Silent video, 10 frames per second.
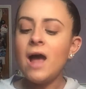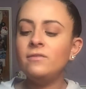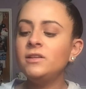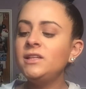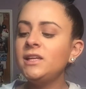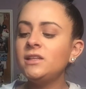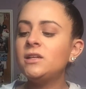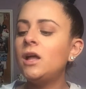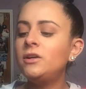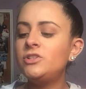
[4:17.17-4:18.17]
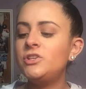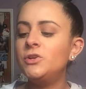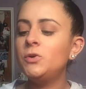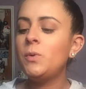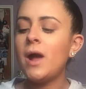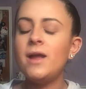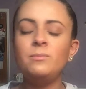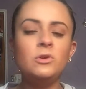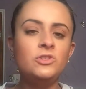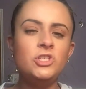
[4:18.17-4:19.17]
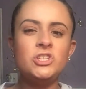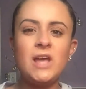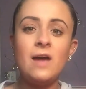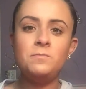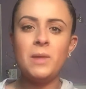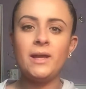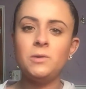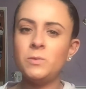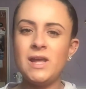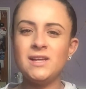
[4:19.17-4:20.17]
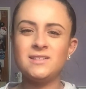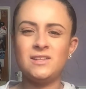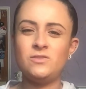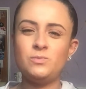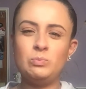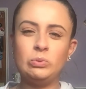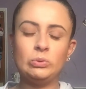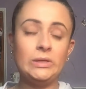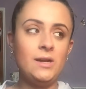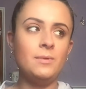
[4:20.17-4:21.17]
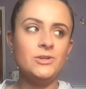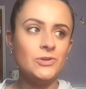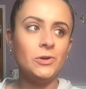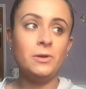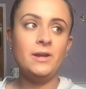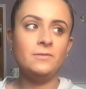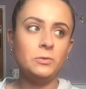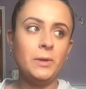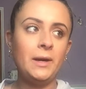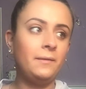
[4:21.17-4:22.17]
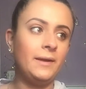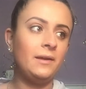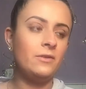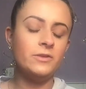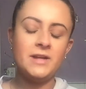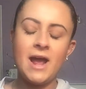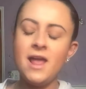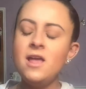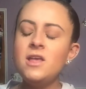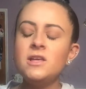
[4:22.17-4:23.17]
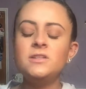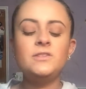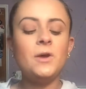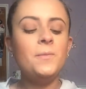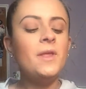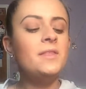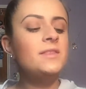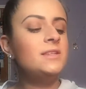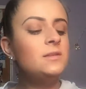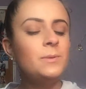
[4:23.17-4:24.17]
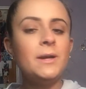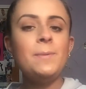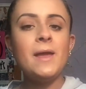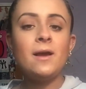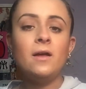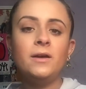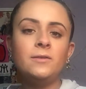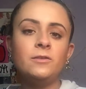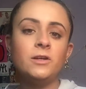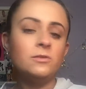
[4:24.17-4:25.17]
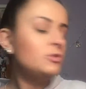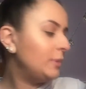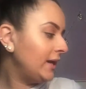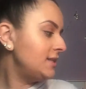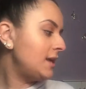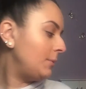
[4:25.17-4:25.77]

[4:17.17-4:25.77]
I really like the color too. I mostly just have black and white because that's pretty much all I ever wear, like every day. So this is a pretty pink color for spring and